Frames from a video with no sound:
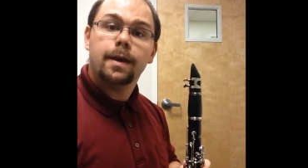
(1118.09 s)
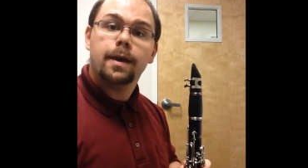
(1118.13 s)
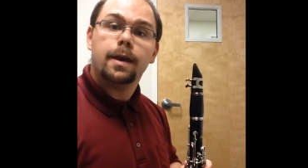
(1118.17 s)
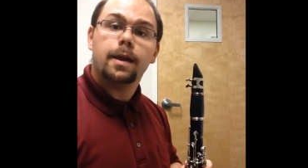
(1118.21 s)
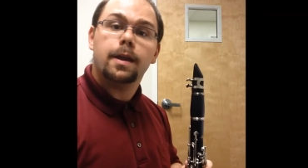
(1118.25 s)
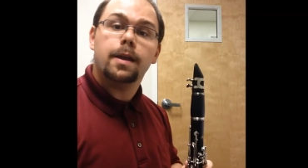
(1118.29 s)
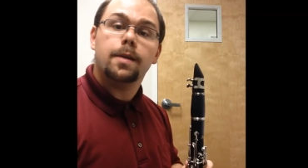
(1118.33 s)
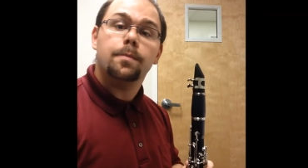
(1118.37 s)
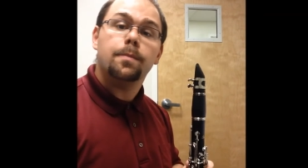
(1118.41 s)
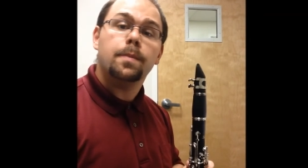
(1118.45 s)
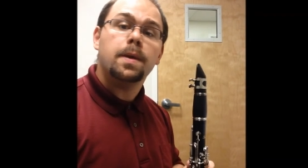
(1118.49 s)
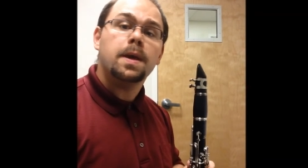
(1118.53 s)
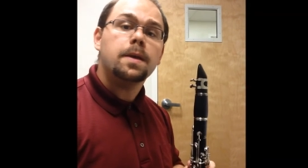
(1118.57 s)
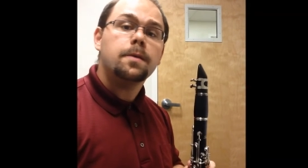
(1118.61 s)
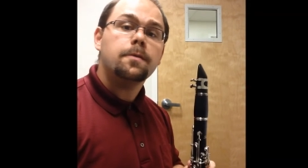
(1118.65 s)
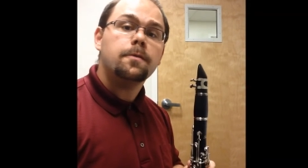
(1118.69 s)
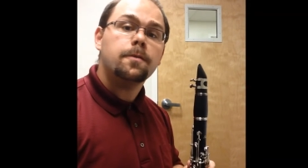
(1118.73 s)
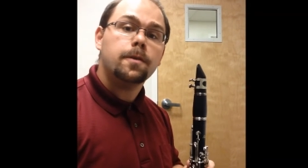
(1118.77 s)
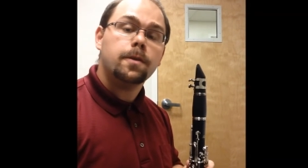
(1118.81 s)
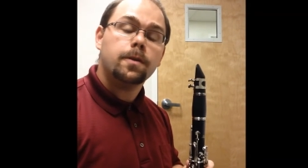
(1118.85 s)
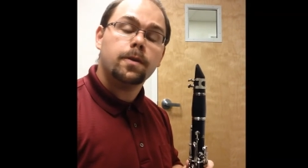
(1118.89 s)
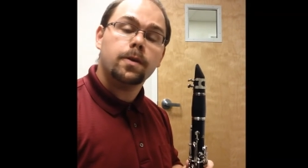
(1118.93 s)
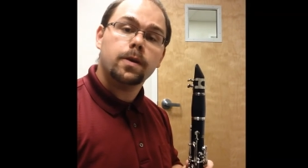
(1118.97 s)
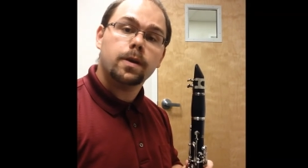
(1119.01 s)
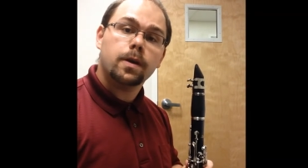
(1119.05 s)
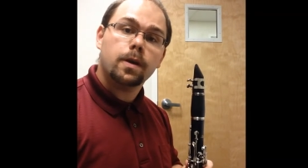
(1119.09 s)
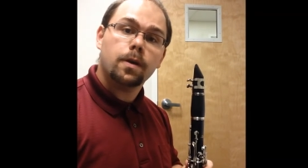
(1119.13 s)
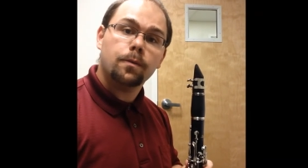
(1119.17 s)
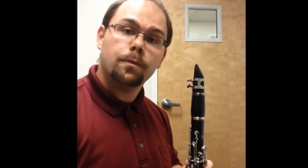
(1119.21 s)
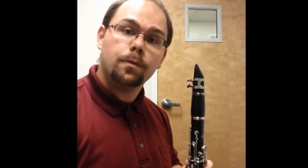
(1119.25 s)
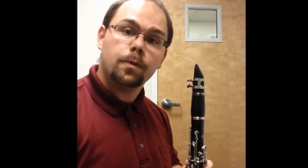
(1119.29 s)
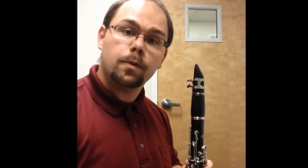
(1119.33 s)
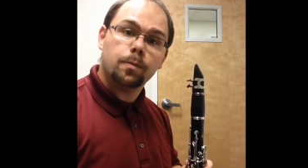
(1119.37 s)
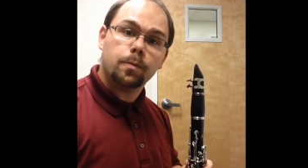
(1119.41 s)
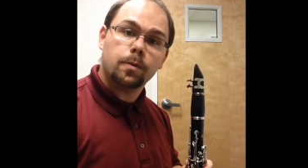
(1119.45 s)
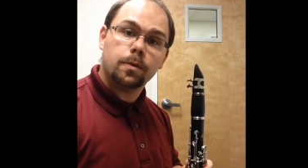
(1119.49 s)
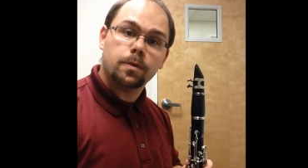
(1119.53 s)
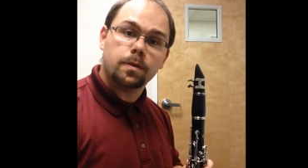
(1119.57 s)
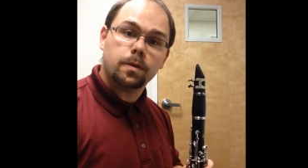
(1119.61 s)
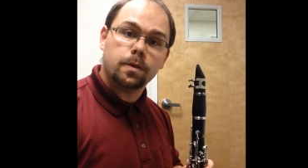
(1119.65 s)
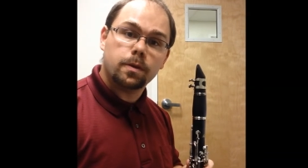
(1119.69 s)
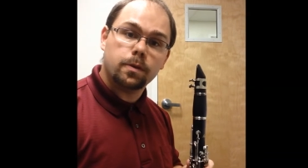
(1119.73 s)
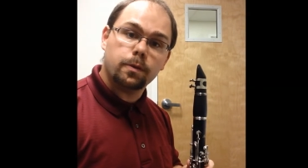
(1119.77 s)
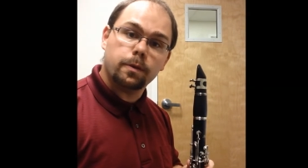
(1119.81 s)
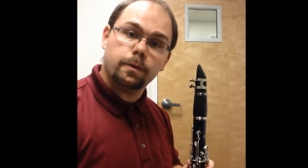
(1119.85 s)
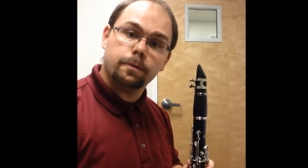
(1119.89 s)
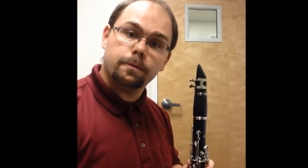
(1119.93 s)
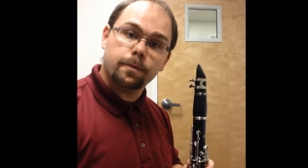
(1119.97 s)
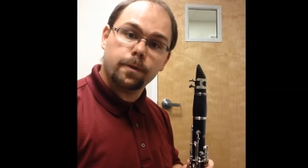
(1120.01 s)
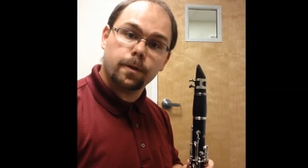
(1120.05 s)
and it may feel uncomfortable to
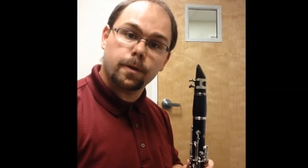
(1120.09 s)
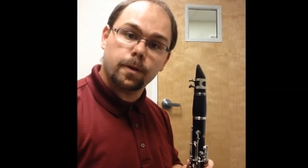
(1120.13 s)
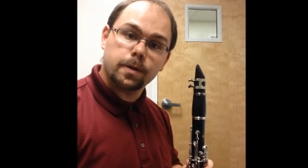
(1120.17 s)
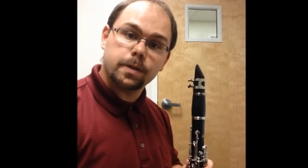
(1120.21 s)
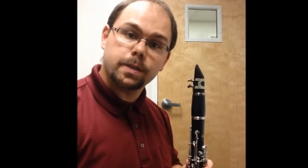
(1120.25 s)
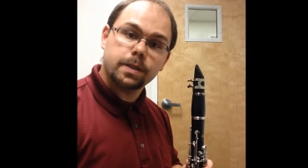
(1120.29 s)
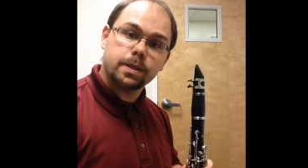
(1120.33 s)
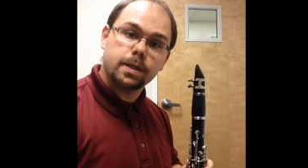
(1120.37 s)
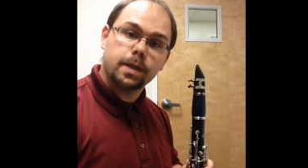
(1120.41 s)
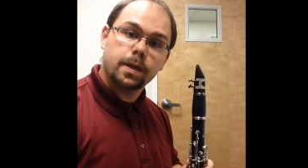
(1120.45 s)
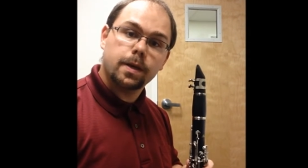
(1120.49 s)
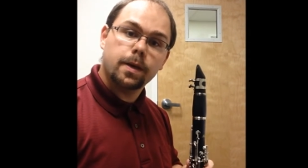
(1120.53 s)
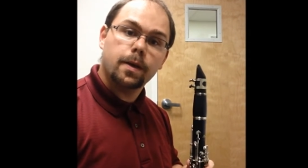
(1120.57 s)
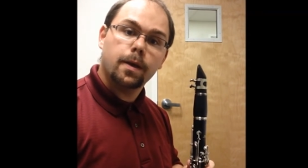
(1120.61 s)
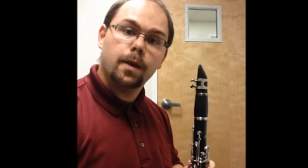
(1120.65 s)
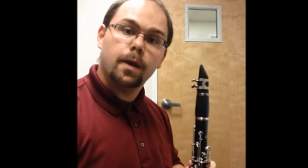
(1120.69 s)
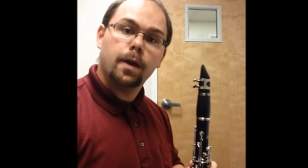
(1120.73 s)
you at first.